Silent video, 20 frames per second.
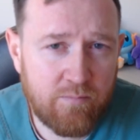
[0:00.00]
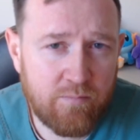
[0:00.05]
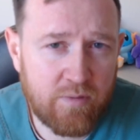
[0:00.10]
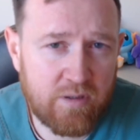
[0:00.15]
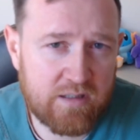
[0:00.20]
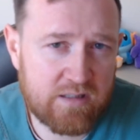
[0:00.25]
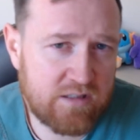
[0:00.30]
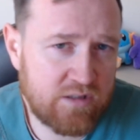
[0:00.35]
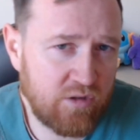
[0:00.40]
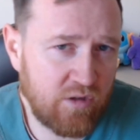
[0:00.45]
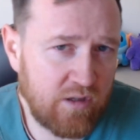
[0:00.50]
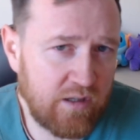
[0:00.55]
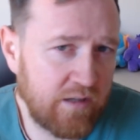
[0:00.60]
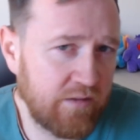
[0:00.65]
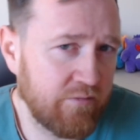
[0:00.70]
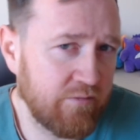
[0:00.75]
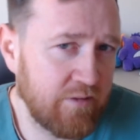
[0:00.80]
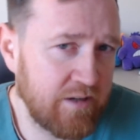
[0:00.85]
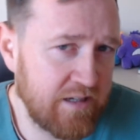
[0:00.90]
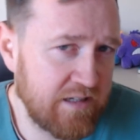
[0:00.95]
but it's not
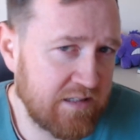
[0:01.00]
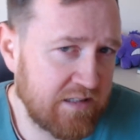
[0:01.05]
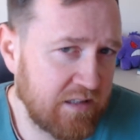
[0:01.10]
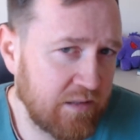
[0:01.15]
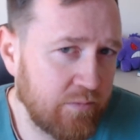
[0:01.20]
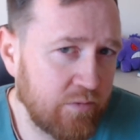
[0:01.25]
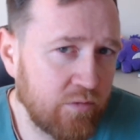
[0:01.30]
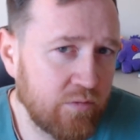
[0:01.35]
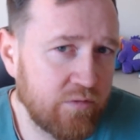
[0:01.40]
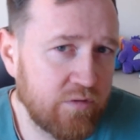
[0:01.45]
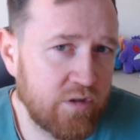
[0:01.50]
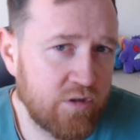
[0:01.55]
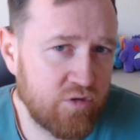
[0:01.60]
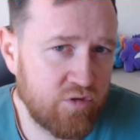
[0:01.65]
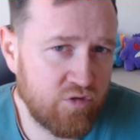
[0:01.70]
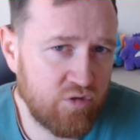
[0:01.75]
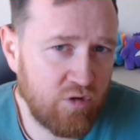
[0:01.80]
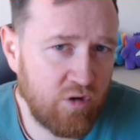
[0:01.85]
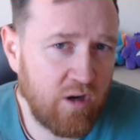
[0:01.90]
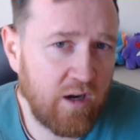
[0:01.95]
unreasonable to
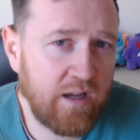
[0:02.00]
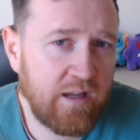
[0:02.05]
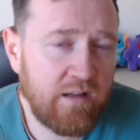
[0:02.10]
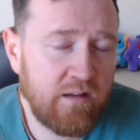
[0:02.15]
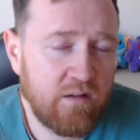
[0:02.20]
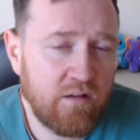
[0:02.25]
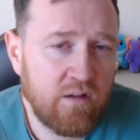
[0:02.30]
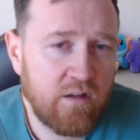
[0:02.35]
try.